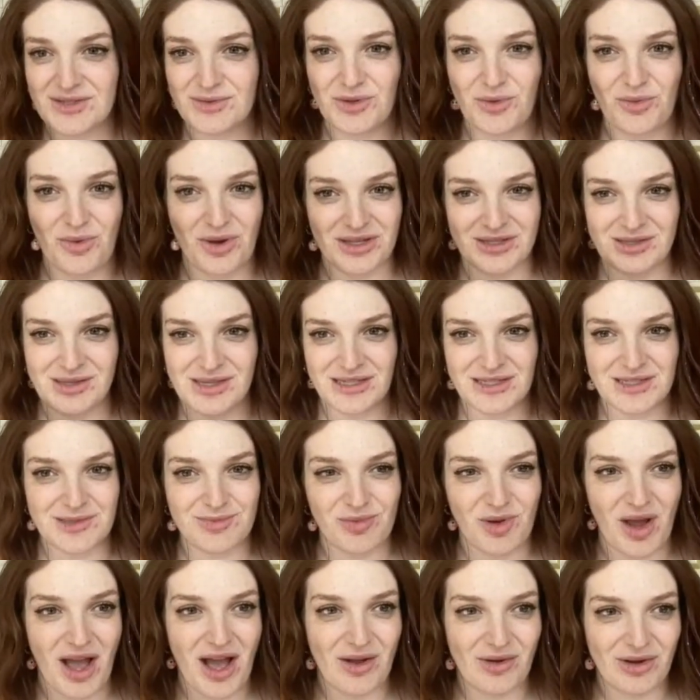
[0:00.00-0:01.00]
something
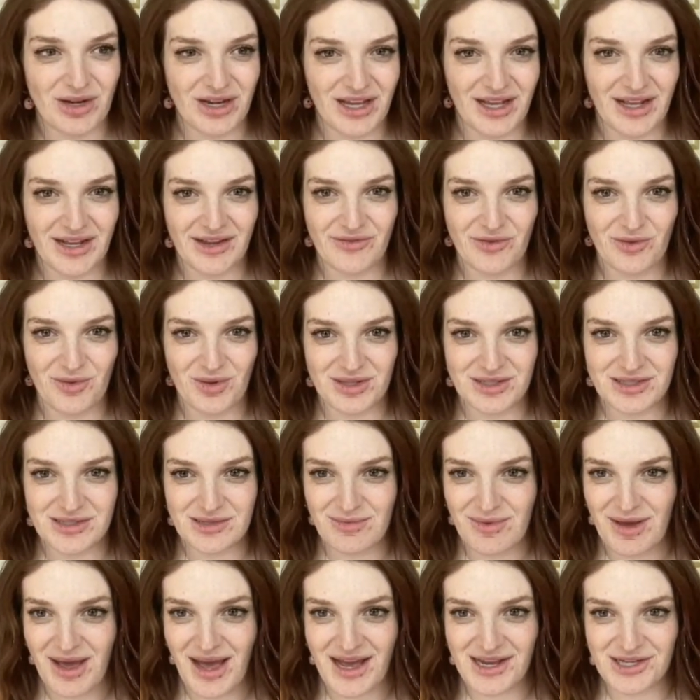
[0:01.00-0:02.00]
sprouted, if you want some
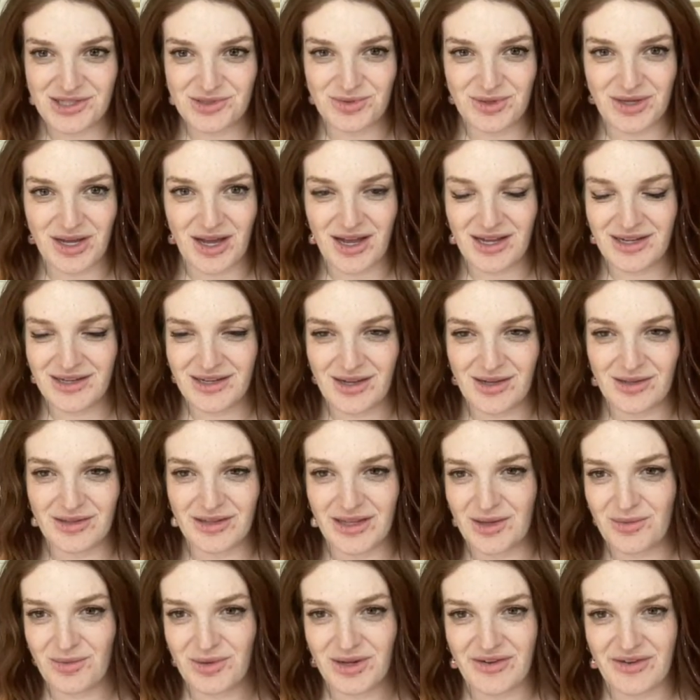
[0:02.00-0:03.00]
ashwagandha, like
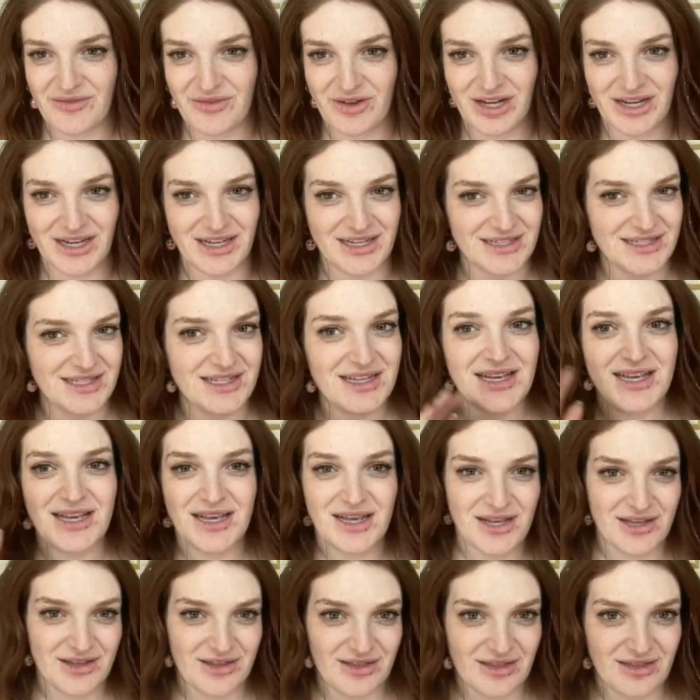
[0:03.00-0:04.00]
whatever it is,
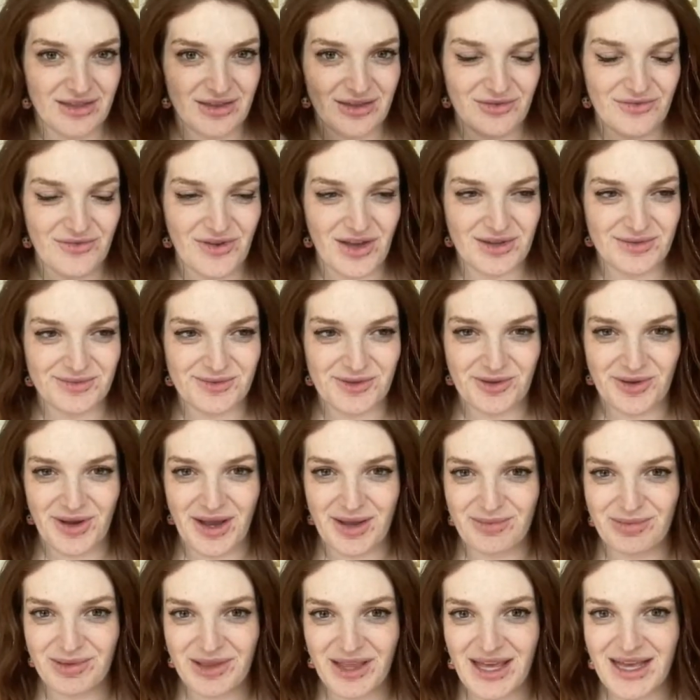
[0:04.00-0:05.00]
you come to the right
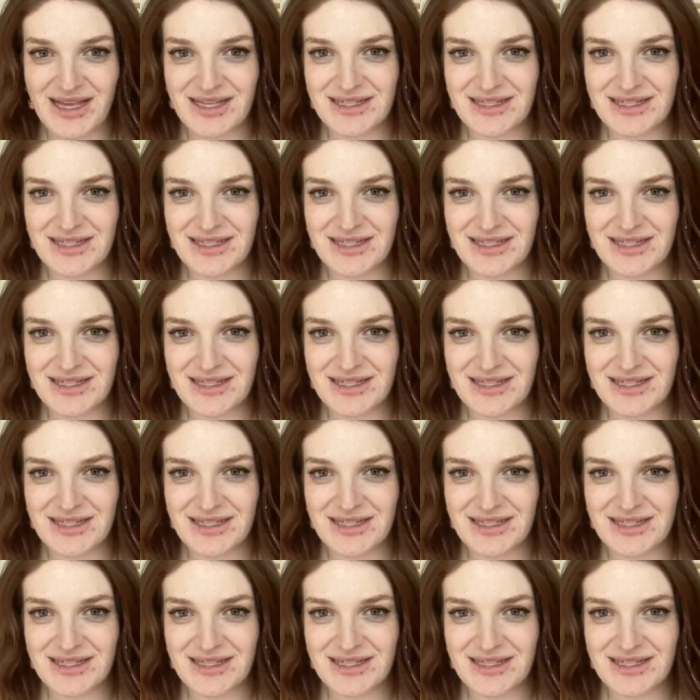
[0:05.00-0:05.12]
place.